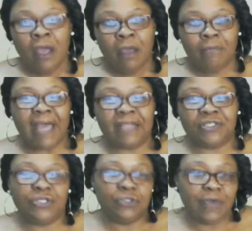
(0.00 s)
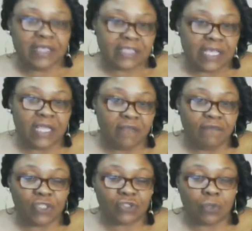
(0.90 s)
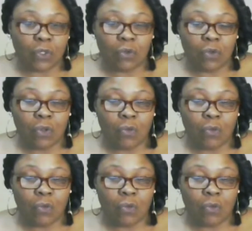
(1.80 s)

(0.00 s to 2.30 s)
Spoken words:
Back to you as an individual,